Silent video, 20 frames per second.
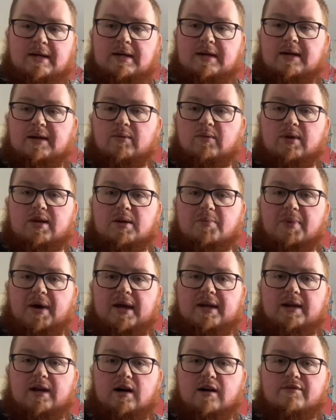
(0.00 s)
with the
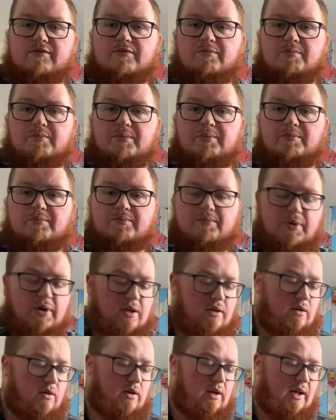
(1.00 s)
penknife, but
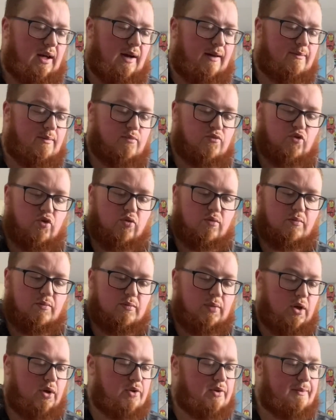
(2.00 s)
luckily I haven't drawn
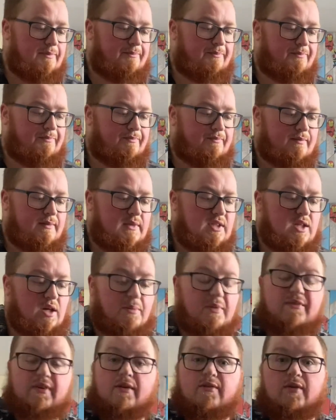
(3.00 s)
blood. So
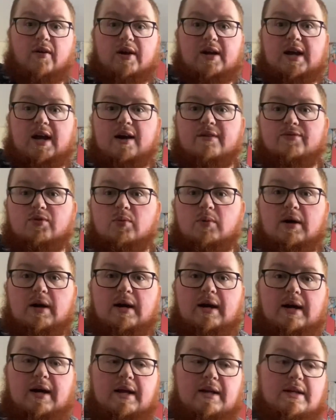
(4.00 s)
be very, very careful.
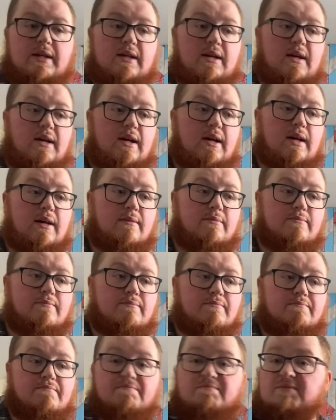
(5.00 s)
And
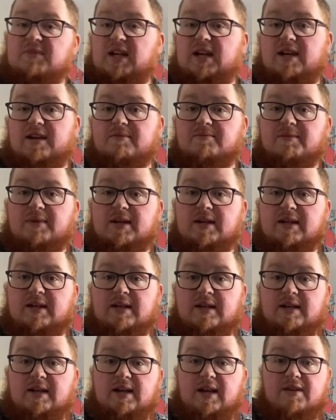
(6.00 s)
yeah,
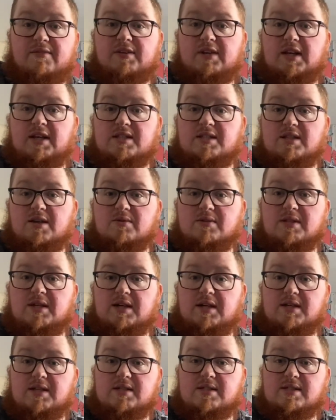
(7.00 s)
if you need to use
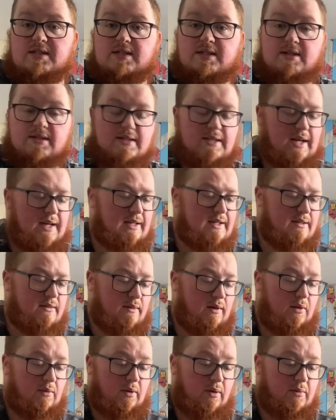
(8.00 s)
these
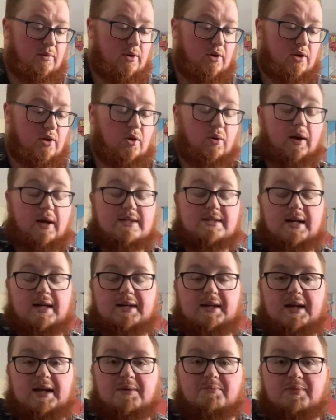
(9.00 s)
well, I'm not going to call it a
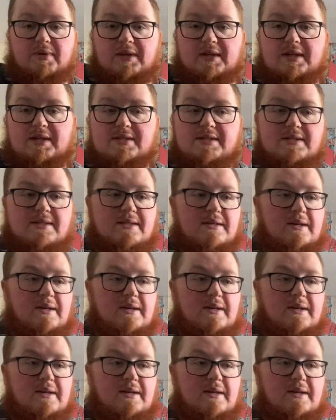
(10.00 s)
technique, but this